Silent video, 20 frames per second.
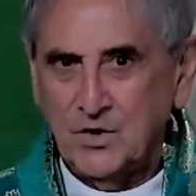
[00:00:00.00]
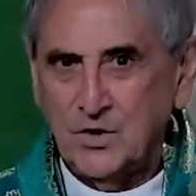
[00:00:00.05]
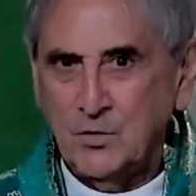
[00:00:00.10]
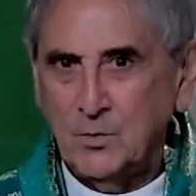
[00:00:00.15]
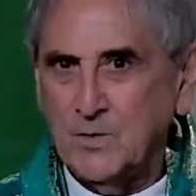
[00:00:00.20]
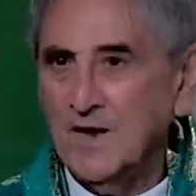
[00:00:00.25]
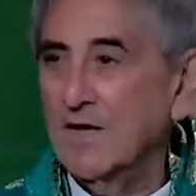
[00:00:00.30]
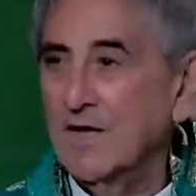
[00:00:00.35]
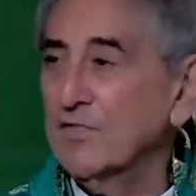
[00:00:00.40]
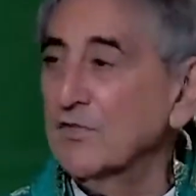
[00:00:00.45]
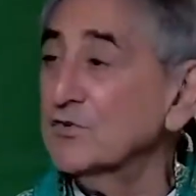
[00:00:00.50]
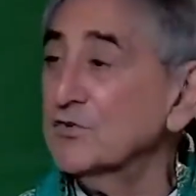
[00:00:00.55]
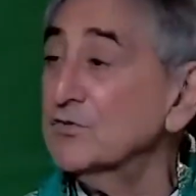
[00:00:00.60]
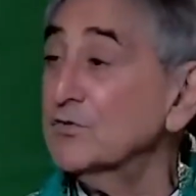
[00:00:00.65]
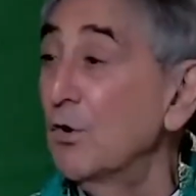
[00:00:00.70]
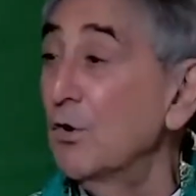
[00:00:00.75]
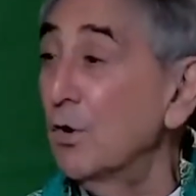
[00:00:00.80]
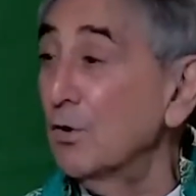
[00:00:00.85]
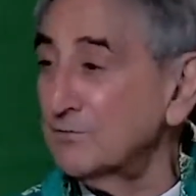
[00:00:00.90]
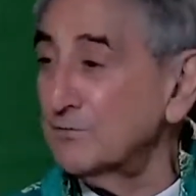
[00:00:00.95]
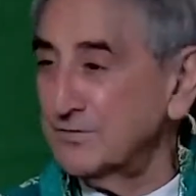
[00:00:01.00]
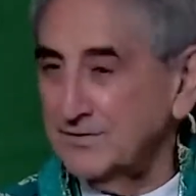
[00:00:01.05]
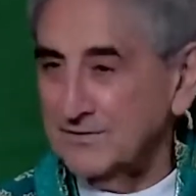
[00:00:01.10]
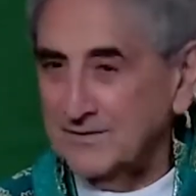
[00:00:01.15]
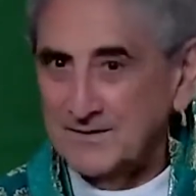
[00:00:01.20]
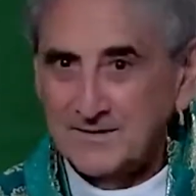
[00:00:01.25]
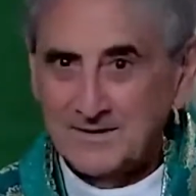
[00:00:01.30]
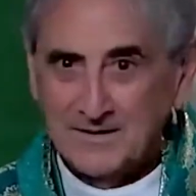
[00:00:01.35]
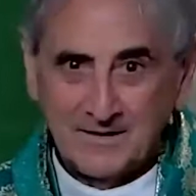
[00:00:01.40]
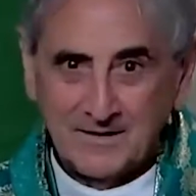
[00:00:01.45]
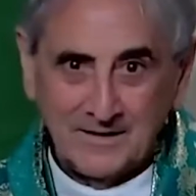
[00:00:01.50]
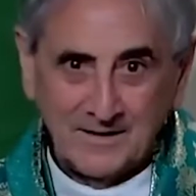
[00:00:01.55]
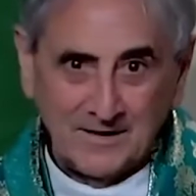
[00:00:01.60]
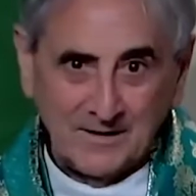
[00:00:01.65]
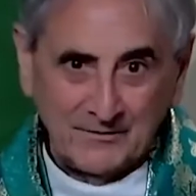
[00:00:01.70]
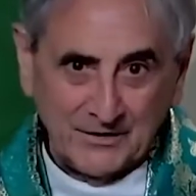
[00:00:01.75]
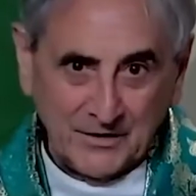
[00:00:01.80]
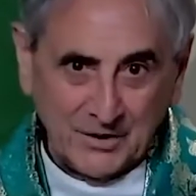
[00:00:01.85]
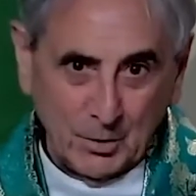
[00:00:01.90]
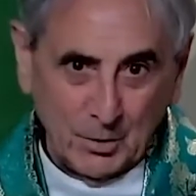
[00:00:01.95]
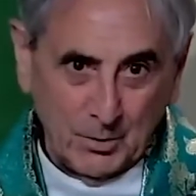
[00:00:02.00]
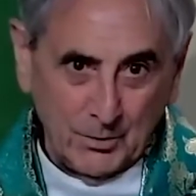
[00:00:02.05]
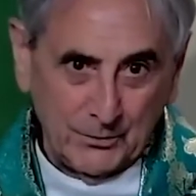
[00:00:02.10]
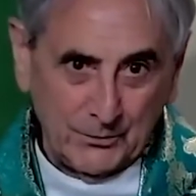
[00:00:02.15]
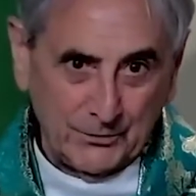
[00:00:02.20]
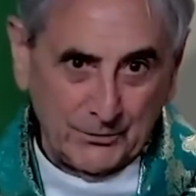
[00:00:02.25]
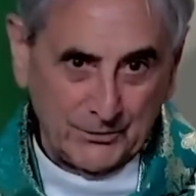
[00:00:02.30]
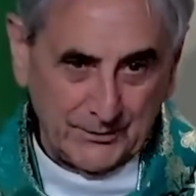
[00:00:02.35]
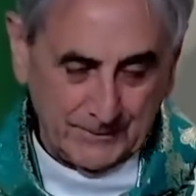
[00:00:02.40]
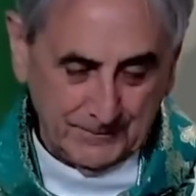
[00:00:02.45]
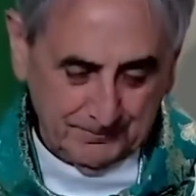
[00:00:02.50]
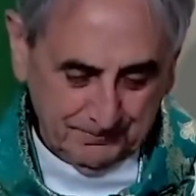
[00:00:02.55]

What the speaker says: we are the salt of the earth?